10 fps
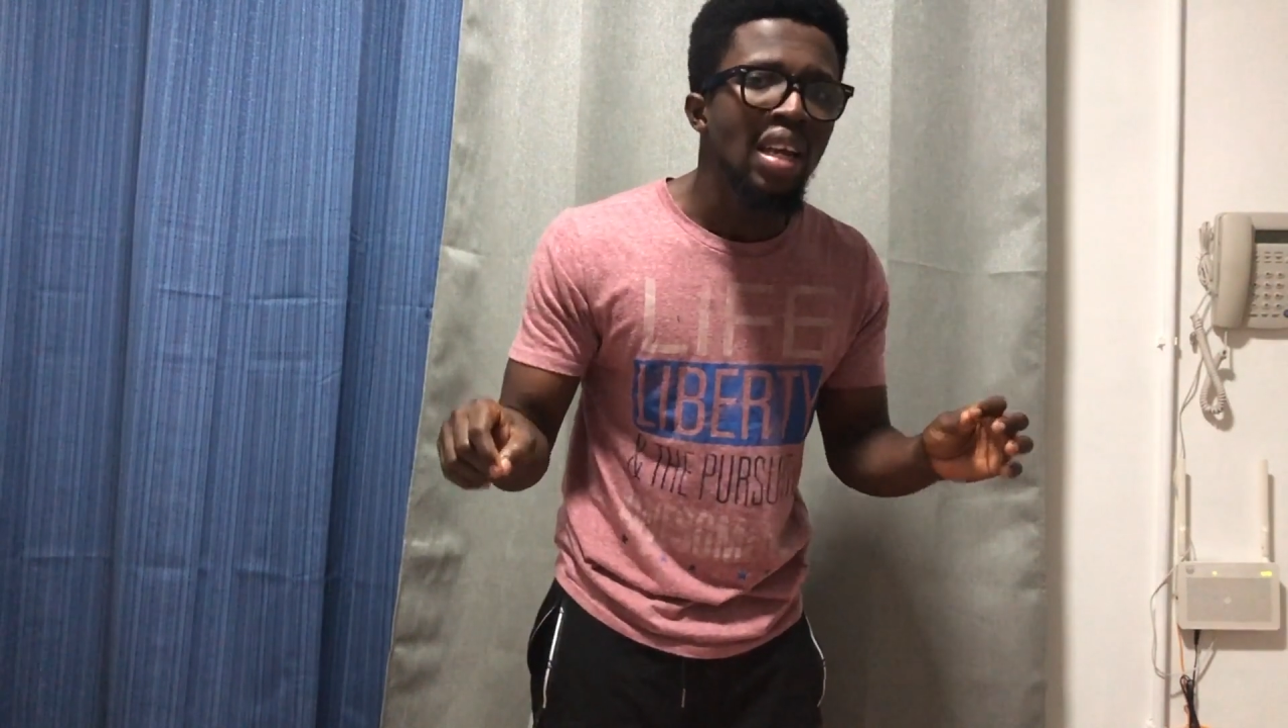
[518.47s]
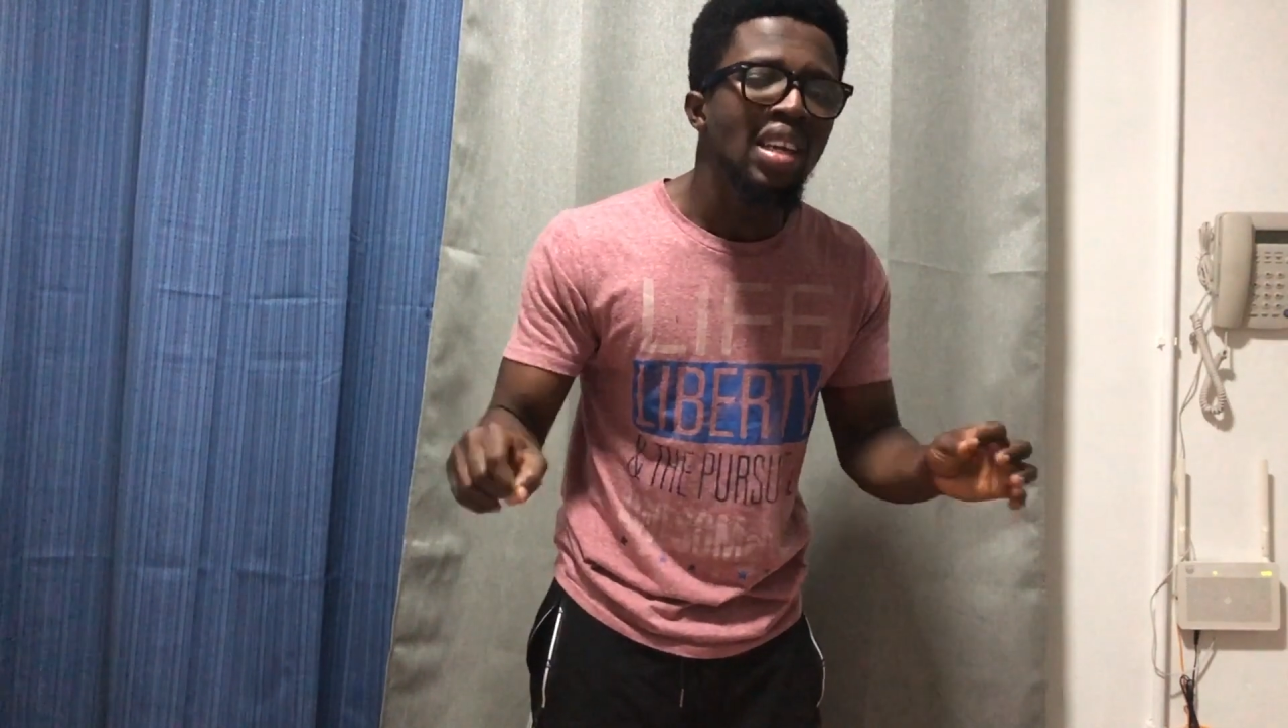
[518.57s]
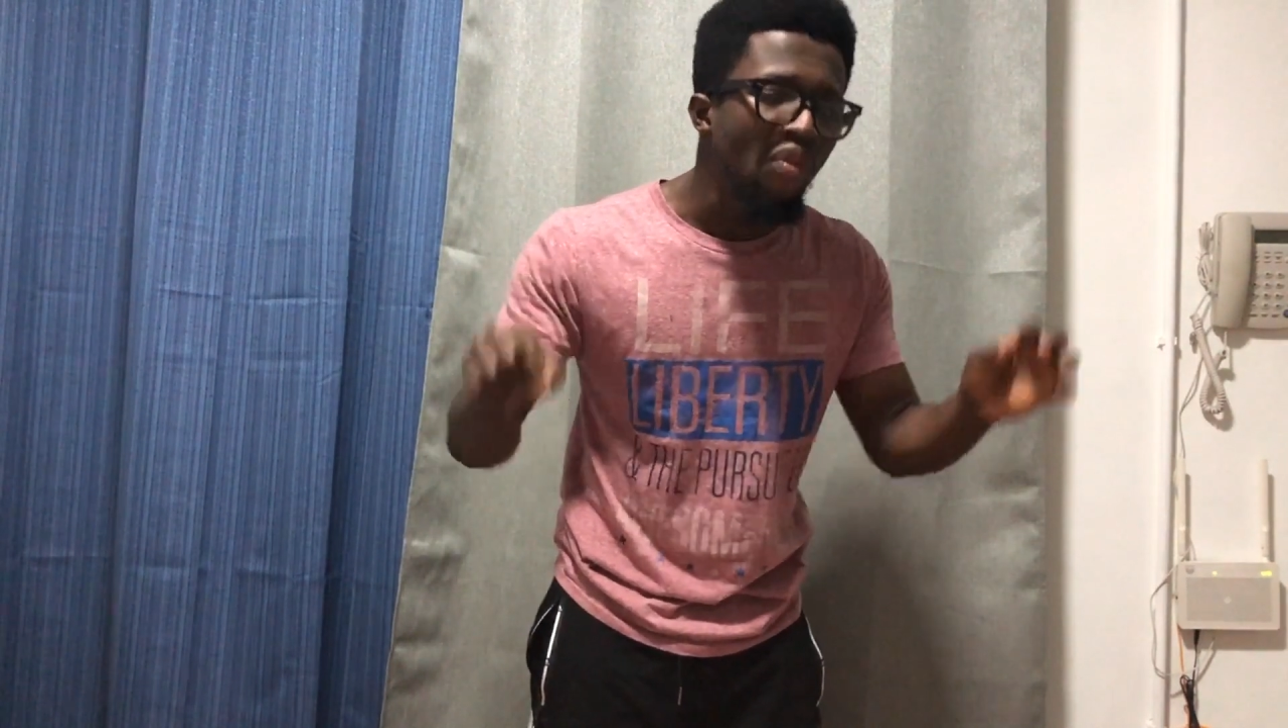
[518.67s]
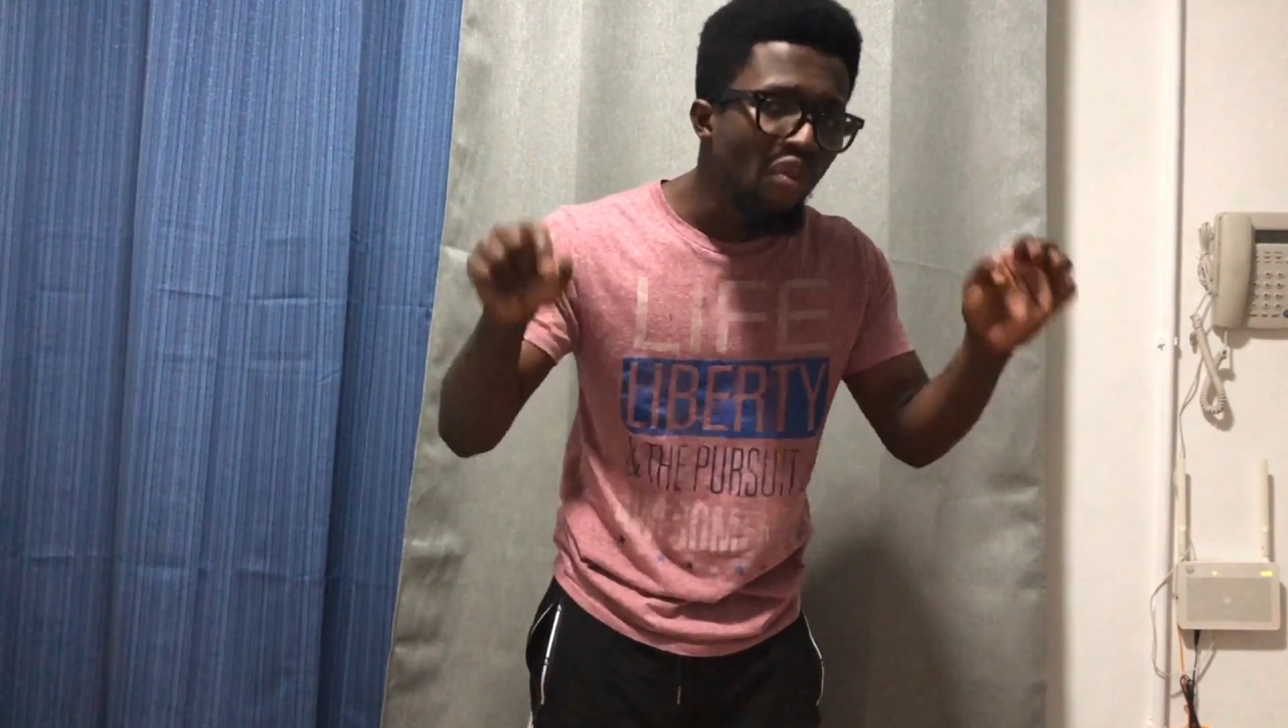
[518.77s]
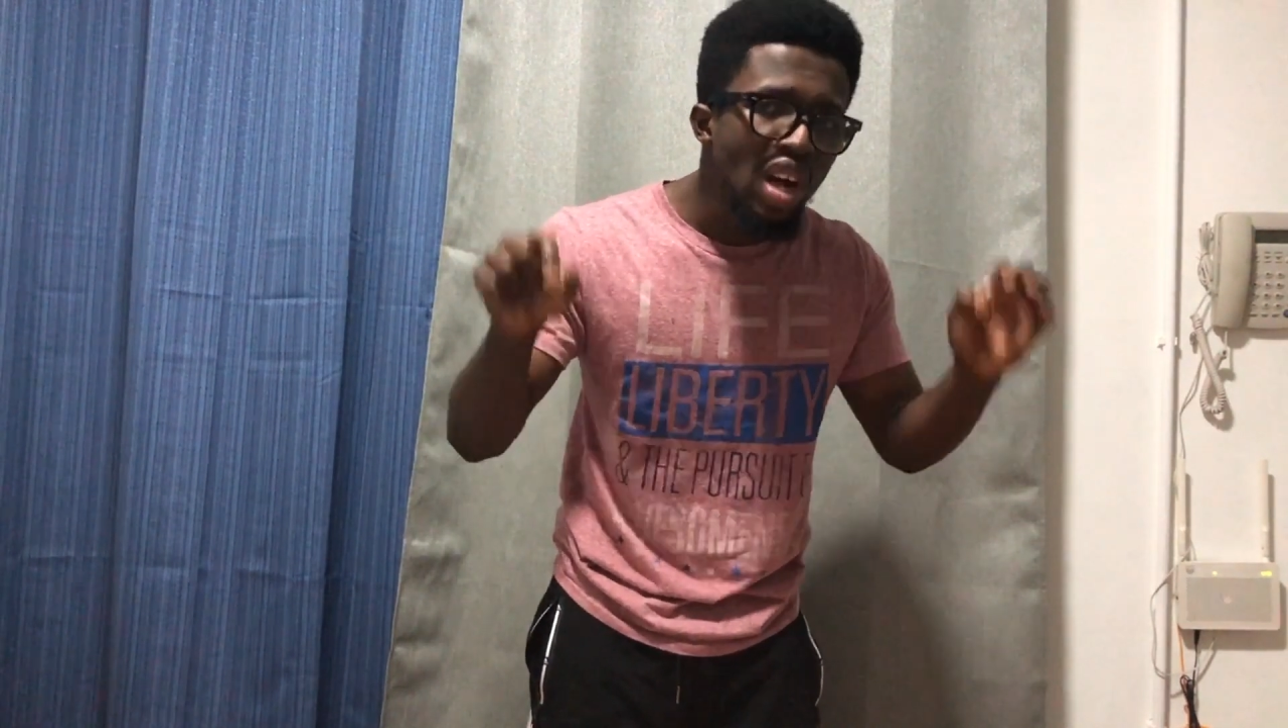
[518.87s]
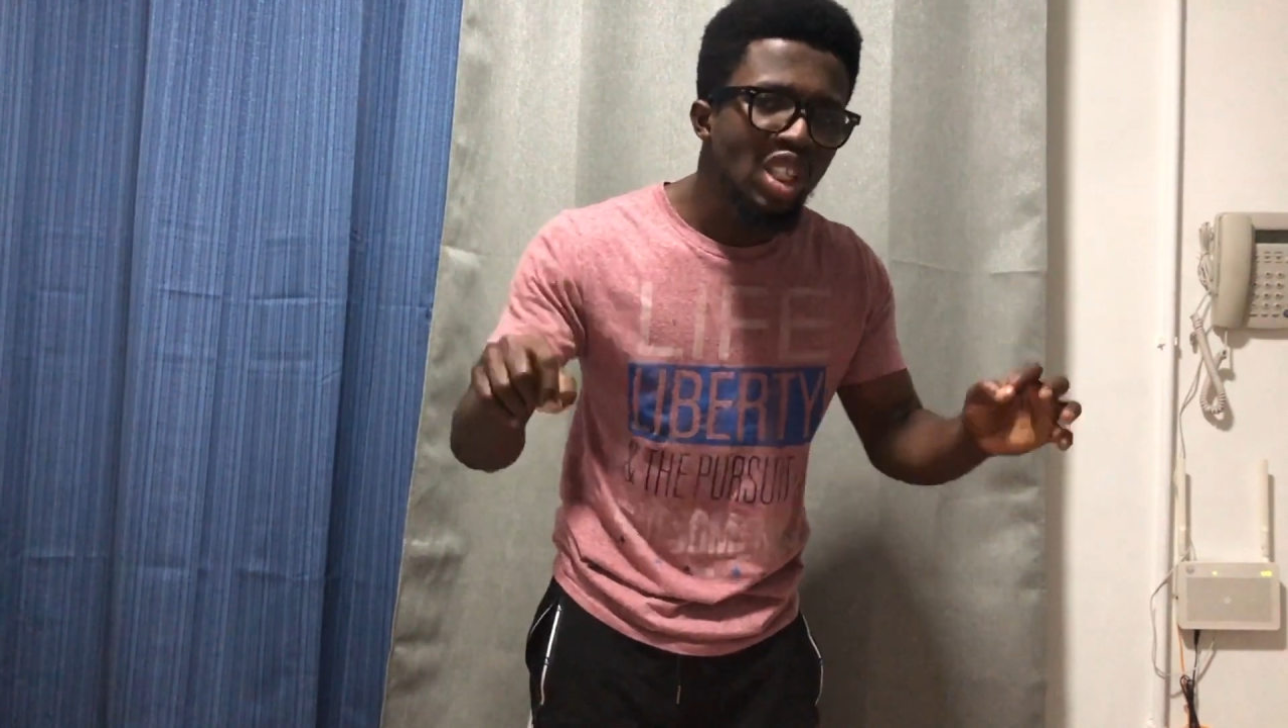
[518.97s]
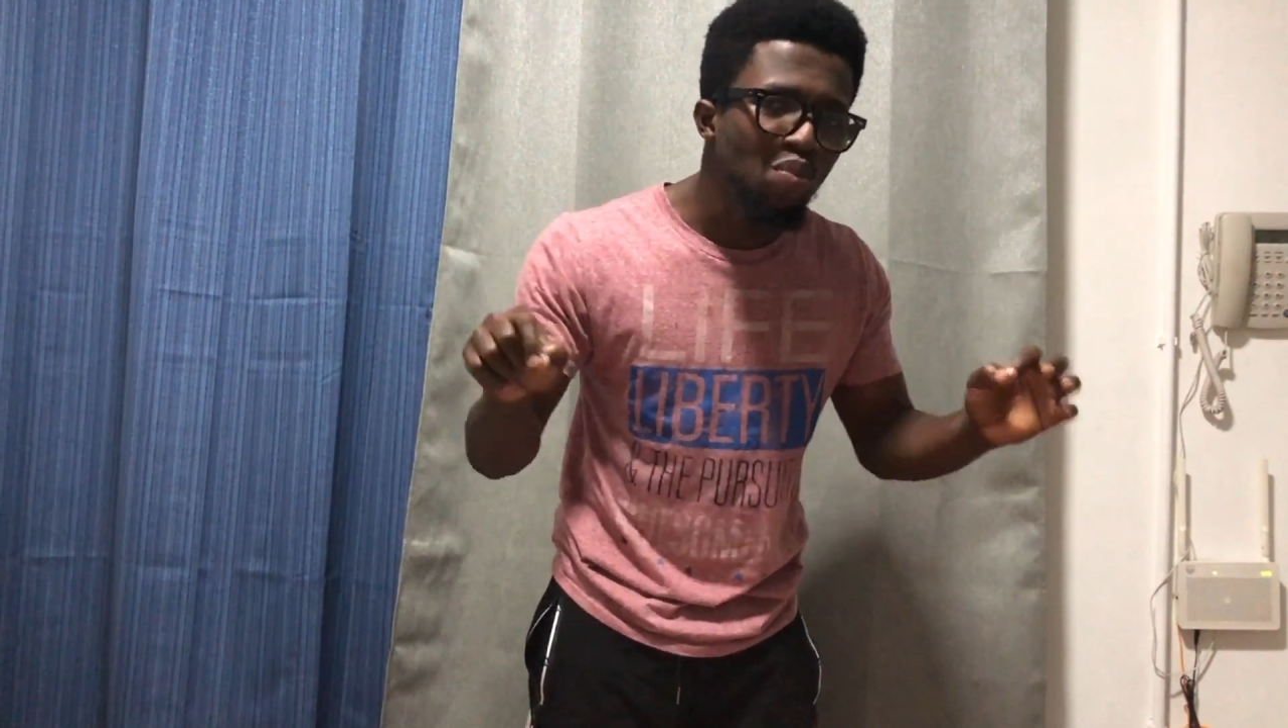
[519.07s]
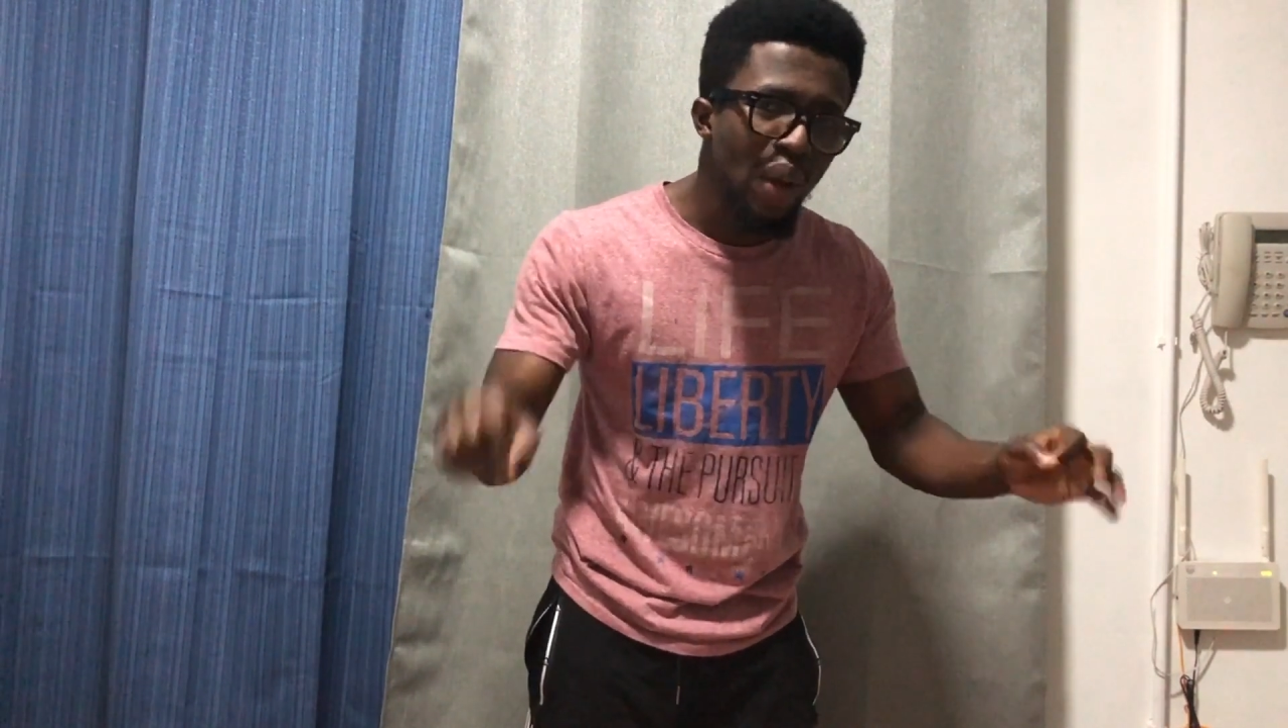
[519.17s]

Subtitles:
The first